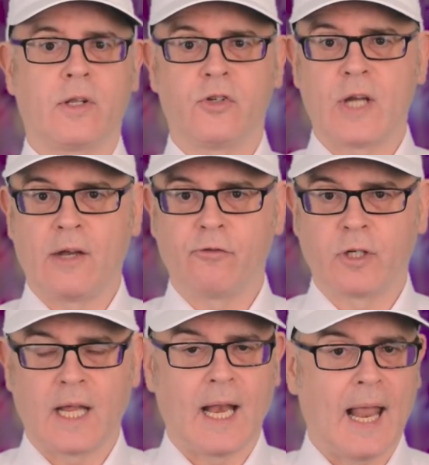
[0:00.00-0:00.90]
the
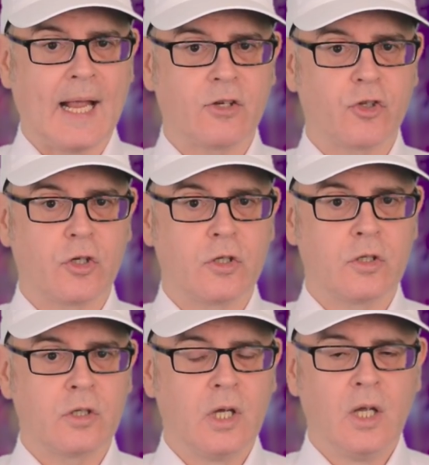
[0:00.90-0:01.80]
general
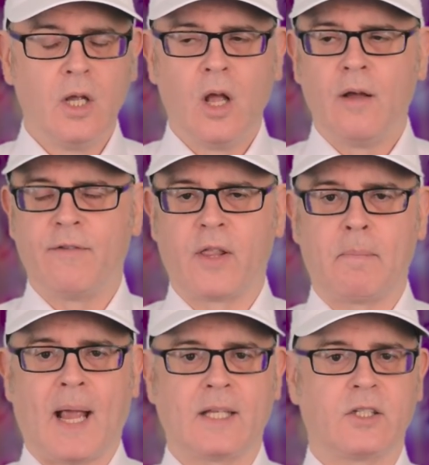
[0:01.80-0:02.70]
election. For the
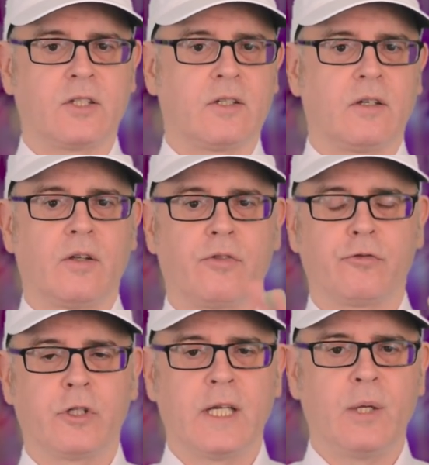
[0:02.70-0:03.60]
past
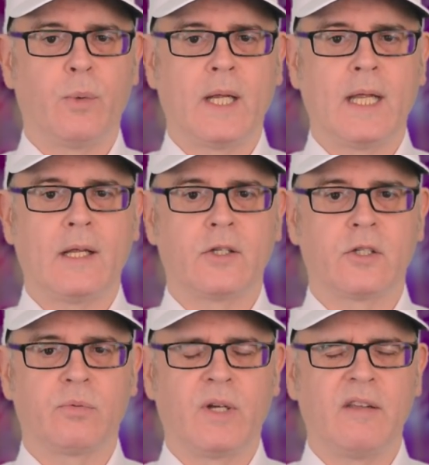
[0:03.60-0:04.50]
three
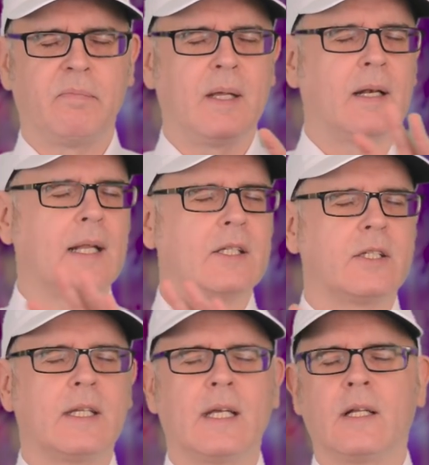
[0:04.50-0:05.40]
weeks, we've been
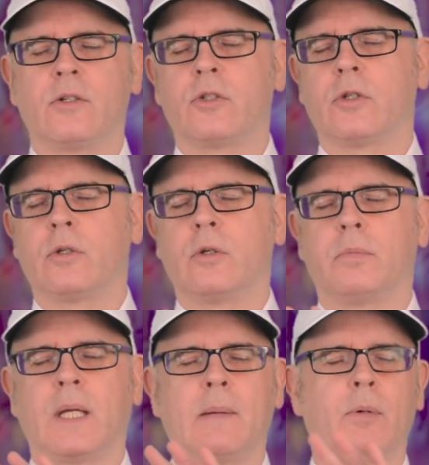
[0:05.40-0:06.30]
listening to
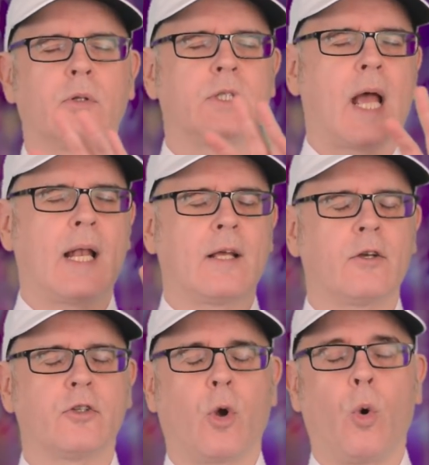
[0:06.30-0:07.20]
people telling
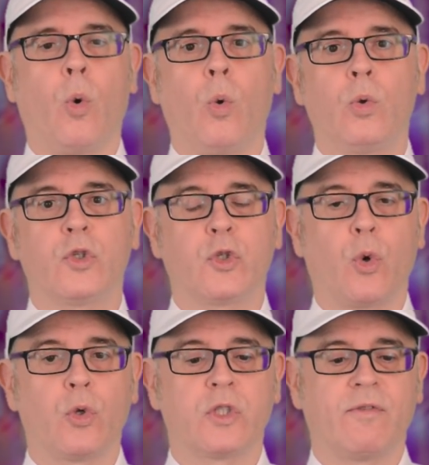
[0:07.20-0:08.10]
us all
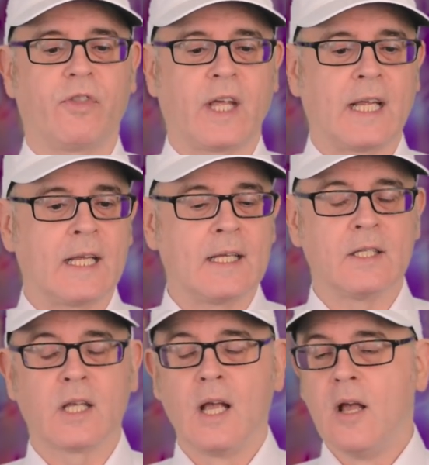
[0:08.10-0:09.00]
sorts of
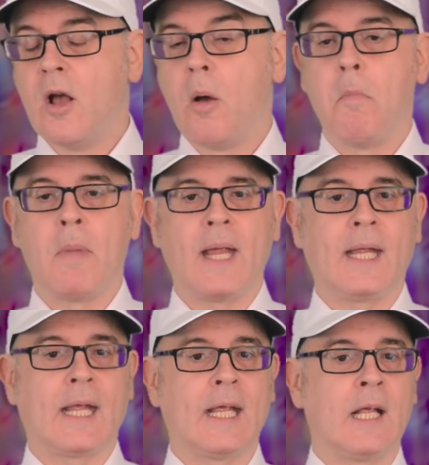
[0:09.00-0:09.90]
things,
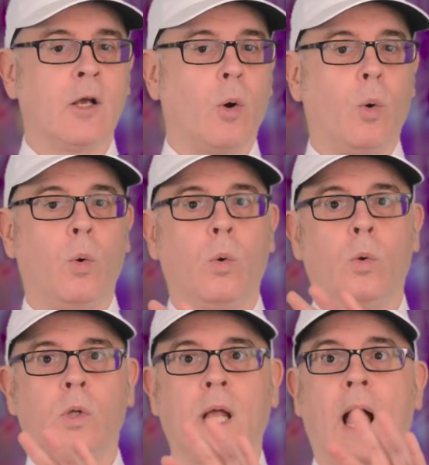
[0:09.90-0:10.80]
making
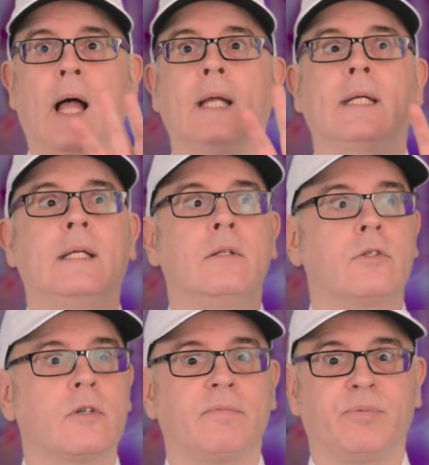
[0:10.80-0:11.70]
all
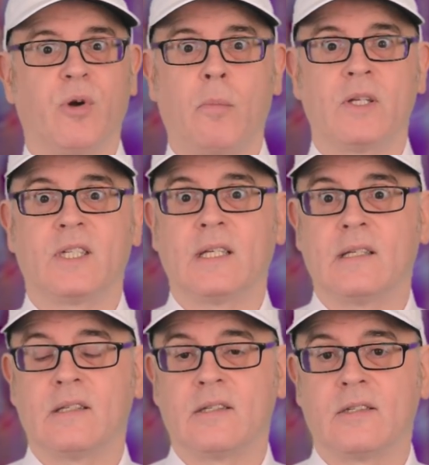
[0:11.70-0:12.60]
kinds of
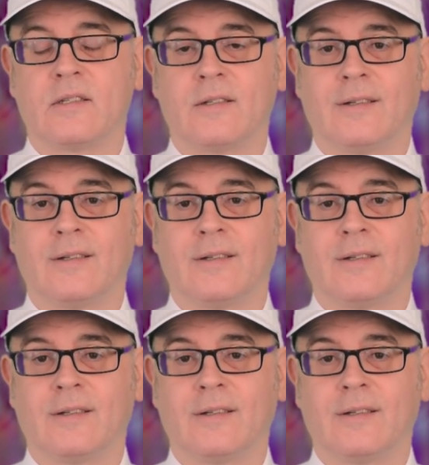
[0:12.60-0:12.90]
promises.